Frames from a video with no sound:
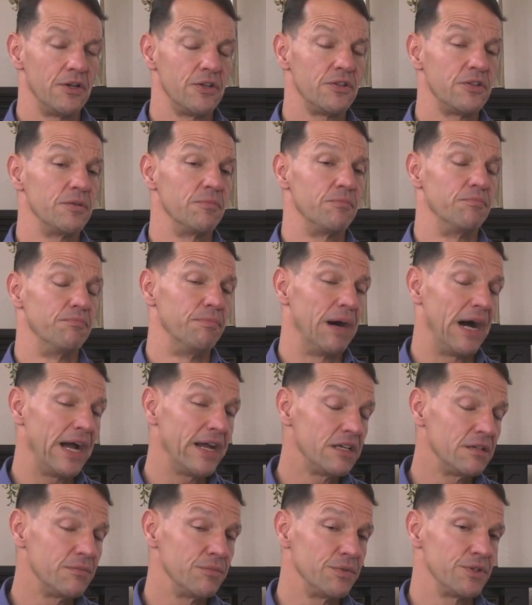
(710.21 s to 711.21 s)
the
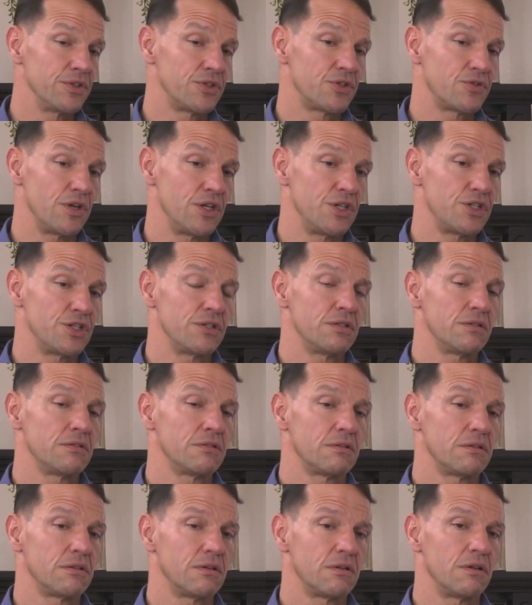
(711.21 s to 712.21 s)
Biden administration
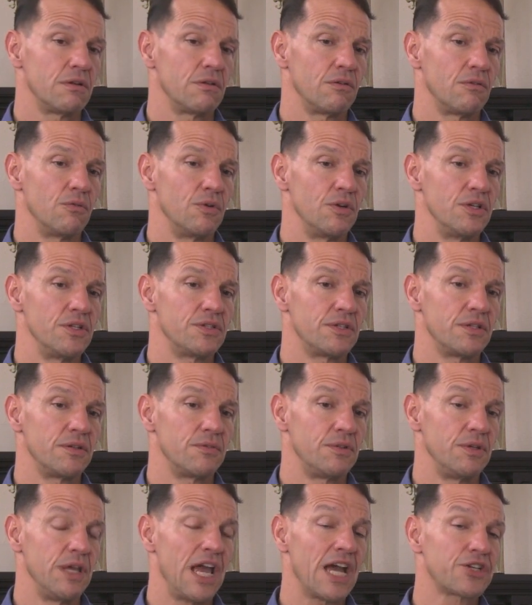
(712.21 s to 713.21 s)
was
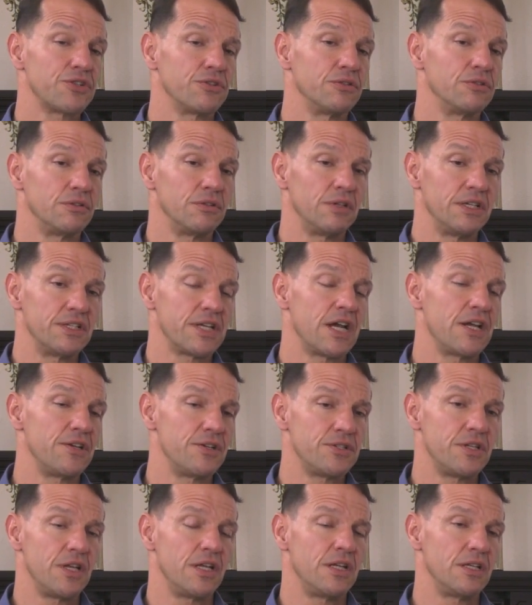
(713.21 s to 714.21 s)
the actual, as I
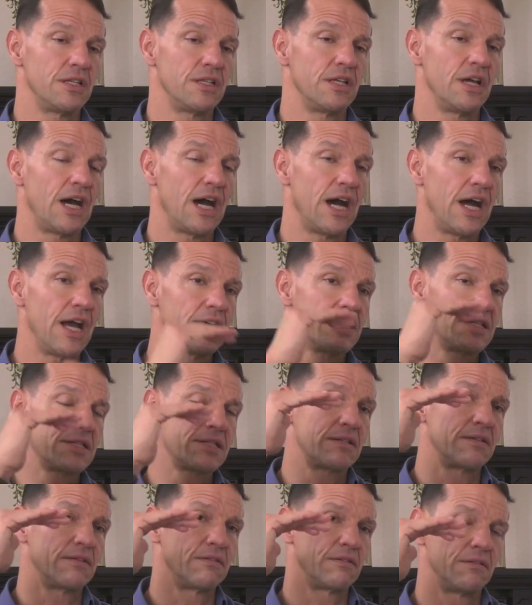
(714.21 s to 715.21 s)
understand it, the
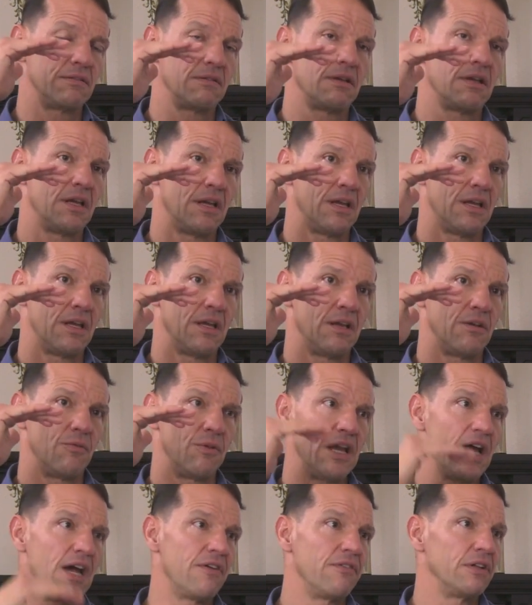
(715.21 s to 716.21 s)
highest
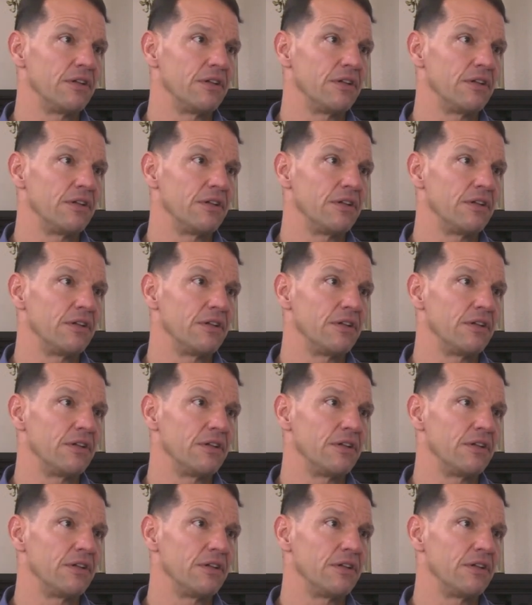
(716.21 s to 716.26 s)
it's